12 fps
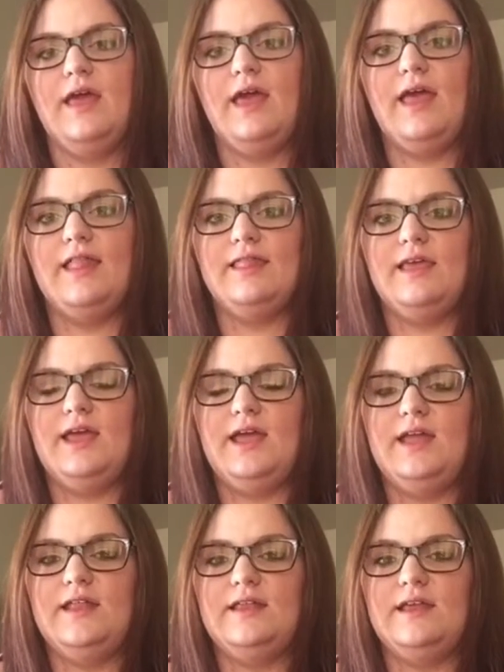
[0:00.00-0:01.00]
and
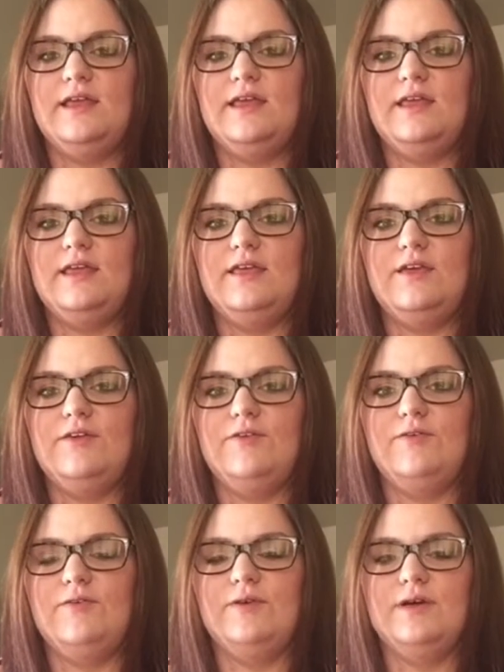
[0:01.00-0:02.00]
then
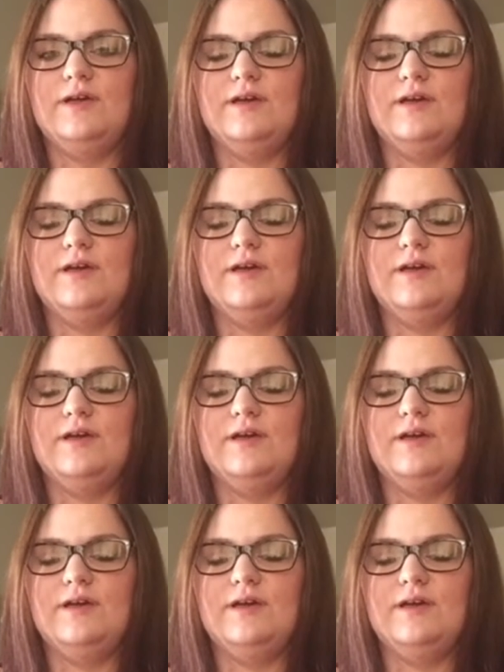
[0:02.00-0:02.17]
you